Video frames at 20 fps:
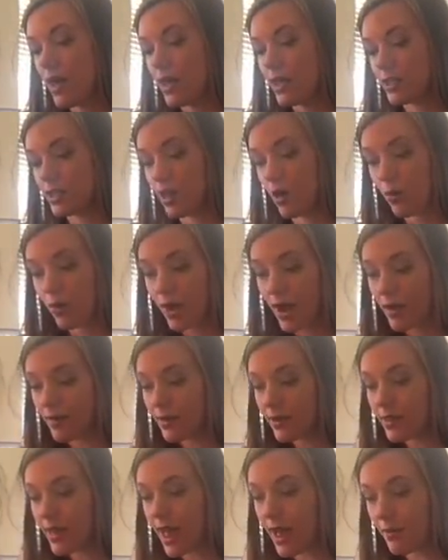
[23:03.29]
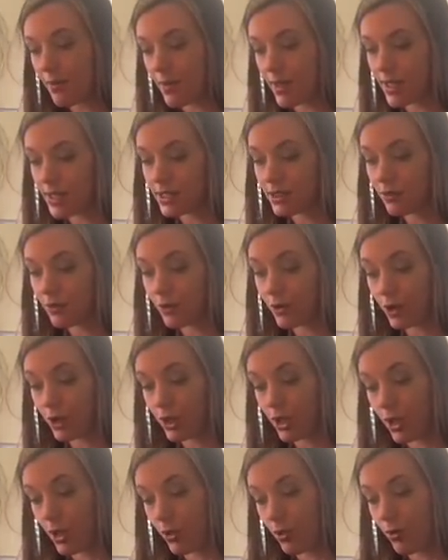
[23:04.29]
So whatever that means for
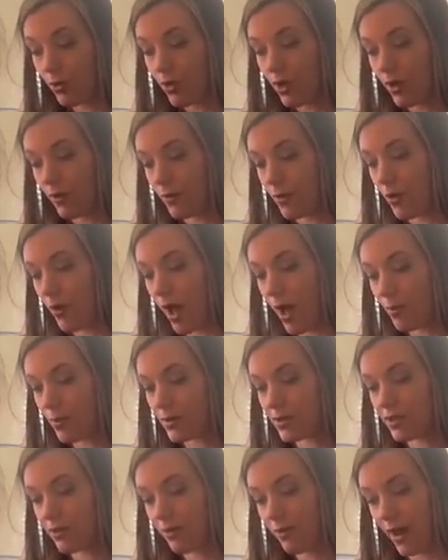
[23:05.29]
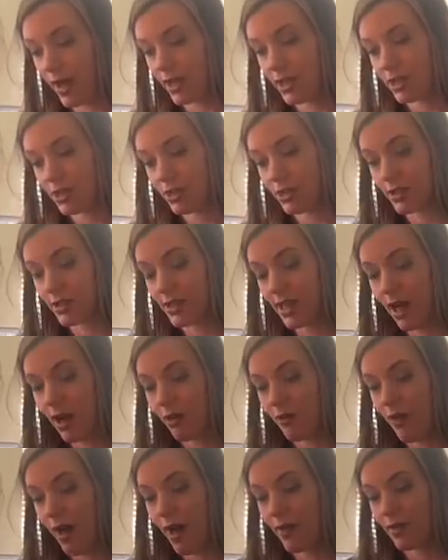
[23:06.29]
you, if you happen to find
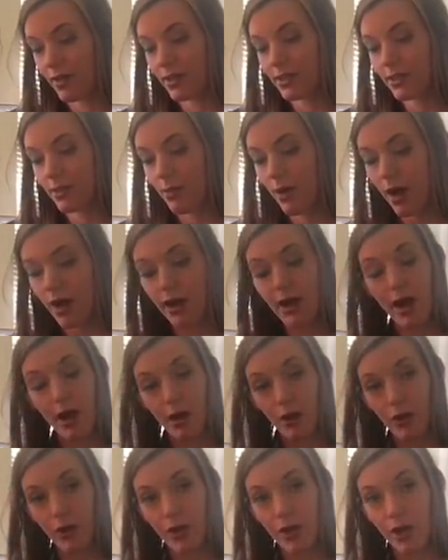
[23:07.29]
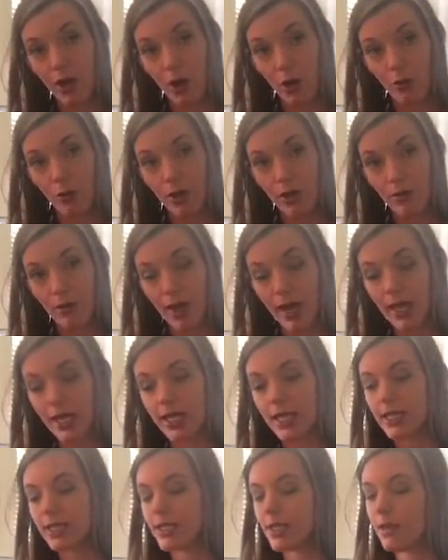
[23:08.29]
yourself having some unhealthy coping
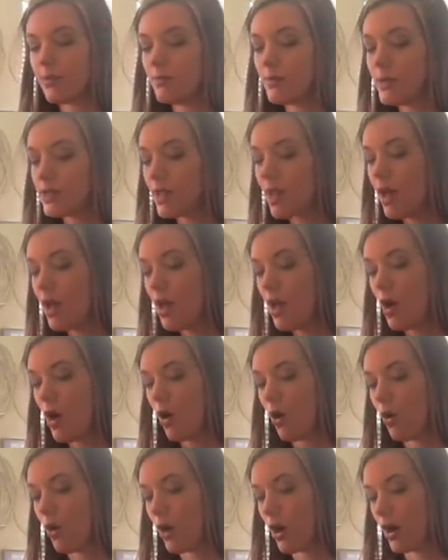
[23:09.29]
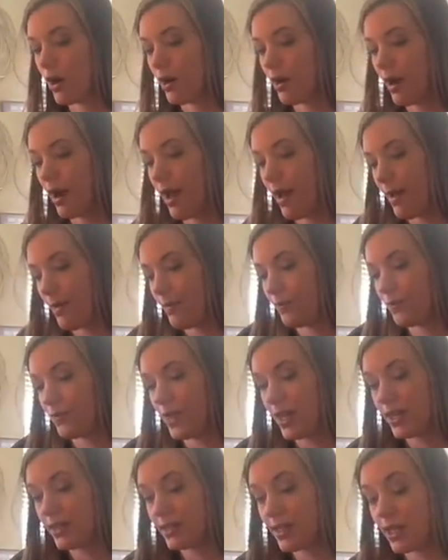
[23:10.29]
mechanisms or
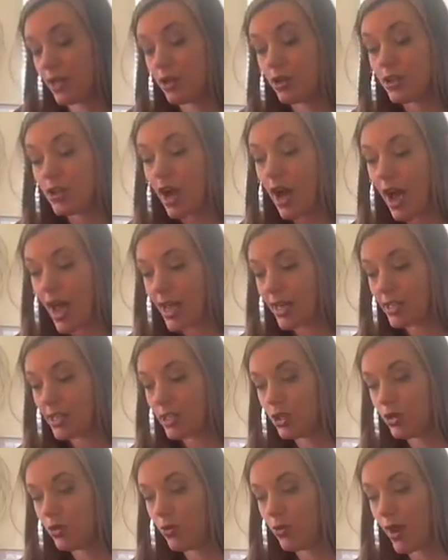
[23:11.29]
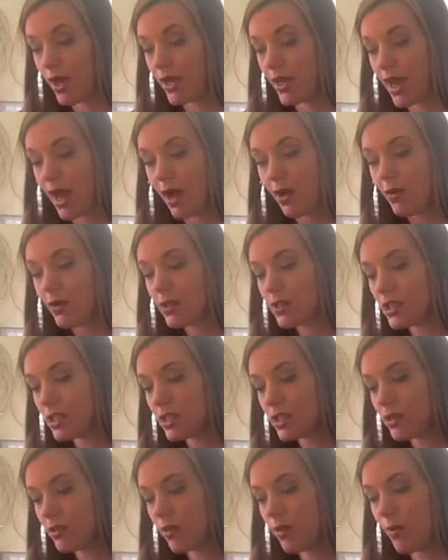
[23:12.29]
things that you're tied to right now, it's
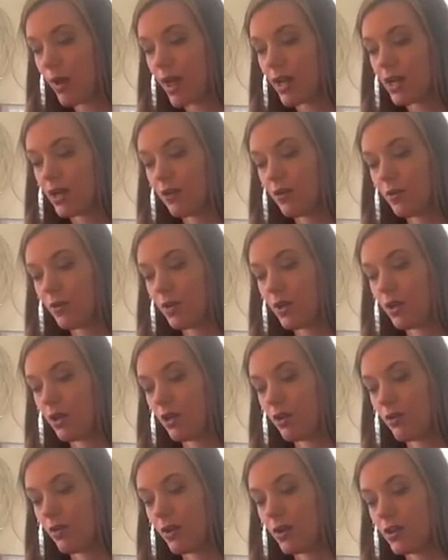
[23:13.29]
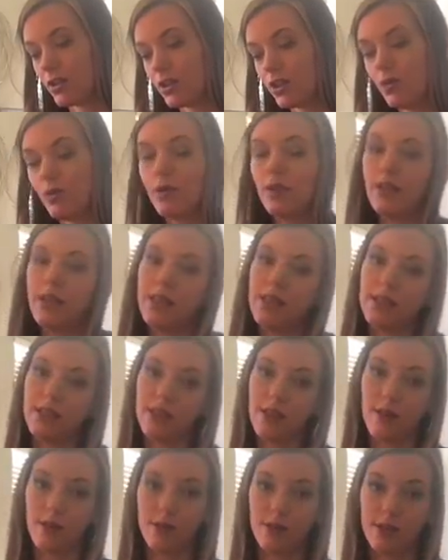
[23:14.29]
just a reminder from the universe to release
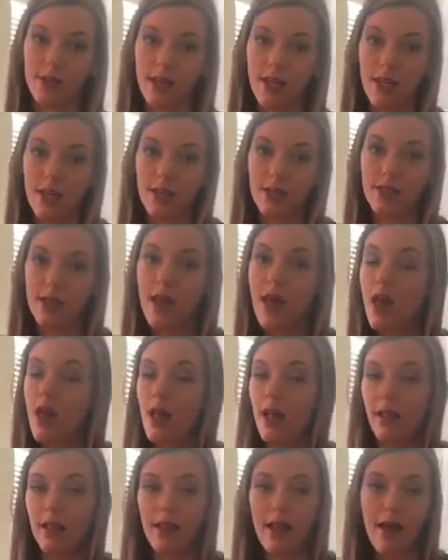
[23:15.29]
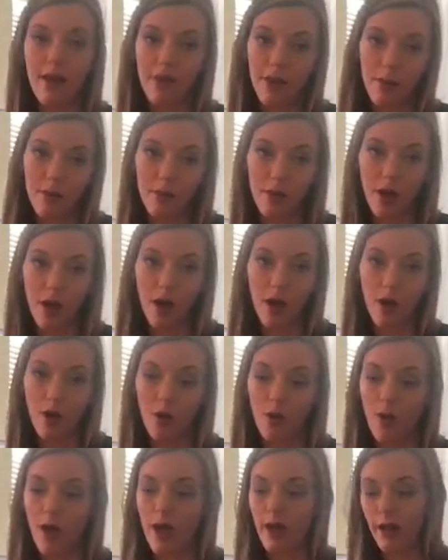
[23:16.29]
those things, let them
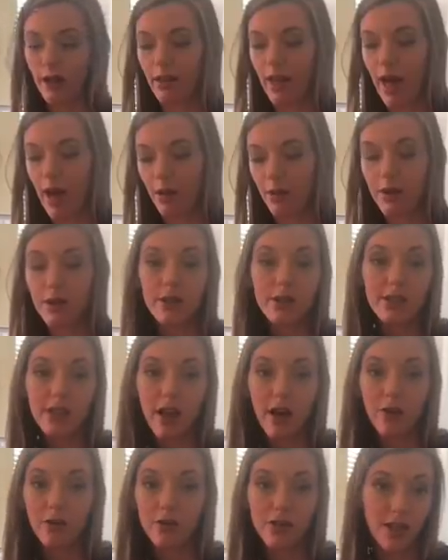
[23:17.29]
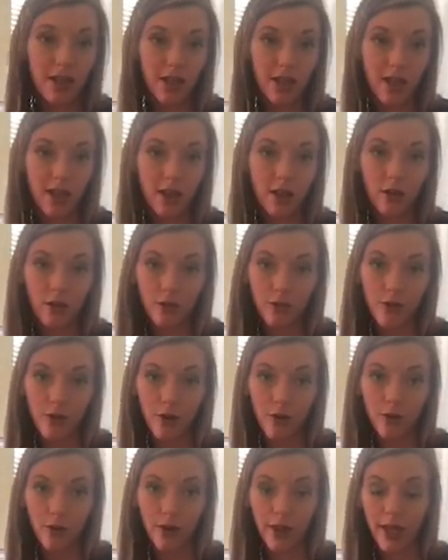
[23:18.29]
go, and allow yourself to heal
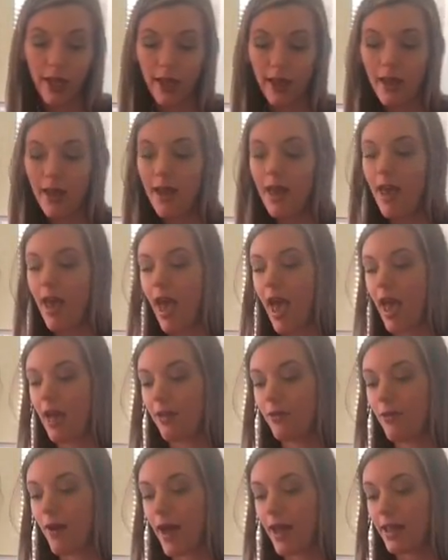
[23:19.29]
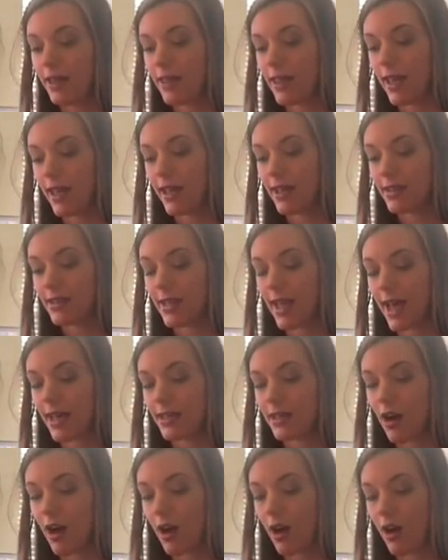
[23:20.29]
fully and find things
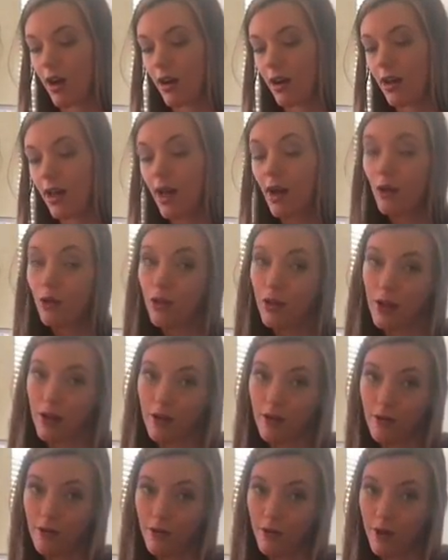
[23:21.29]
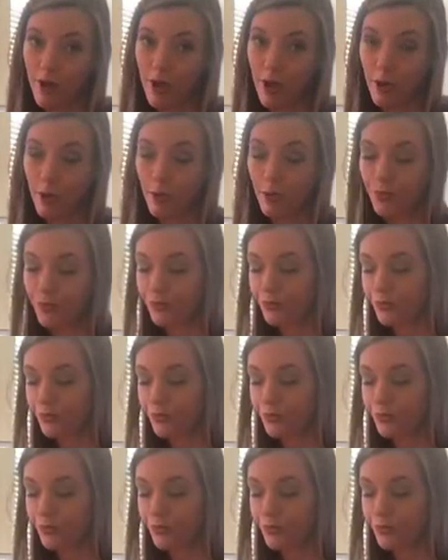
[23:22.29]
that are healthier for you.